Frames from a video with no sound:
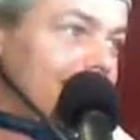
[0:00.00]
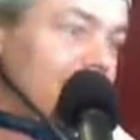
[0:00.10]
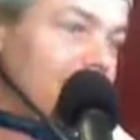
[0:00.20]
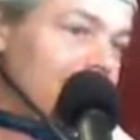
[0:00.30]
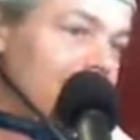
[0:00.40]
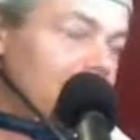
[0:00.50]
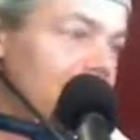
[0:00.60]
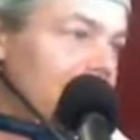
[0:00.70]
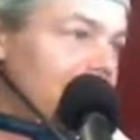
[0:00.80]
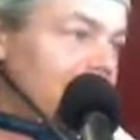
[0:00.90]
He wants you to write
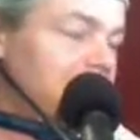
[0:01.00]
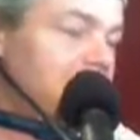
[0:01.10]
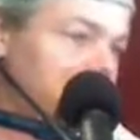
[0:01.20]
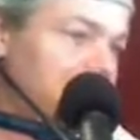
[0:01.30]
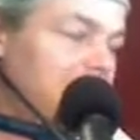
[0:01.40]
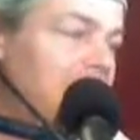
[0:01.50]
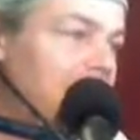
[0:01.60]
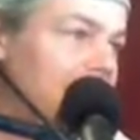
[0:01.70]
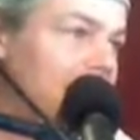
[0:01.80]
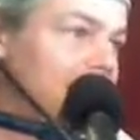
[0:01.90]
it. Pay me.
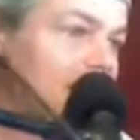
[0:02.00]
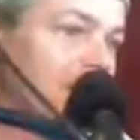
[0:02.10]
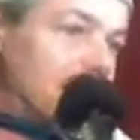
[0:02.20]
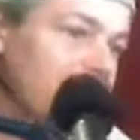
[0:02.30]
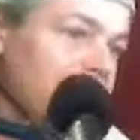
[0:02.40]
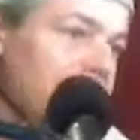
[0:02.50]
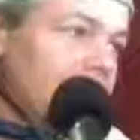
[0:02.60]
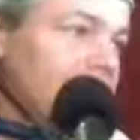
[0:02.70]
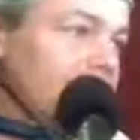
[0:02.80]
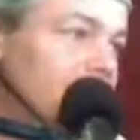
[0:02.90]
He wants me to
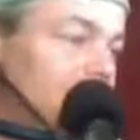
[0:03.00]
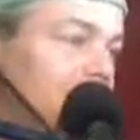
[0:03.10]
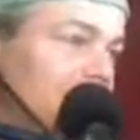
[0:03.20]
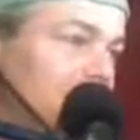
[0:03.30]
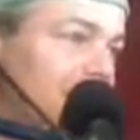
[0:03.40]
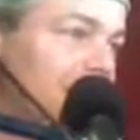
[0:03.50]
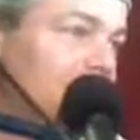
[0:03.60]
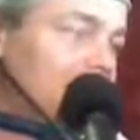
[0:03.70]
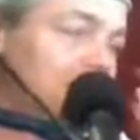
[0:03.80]
shoot and direct the thing.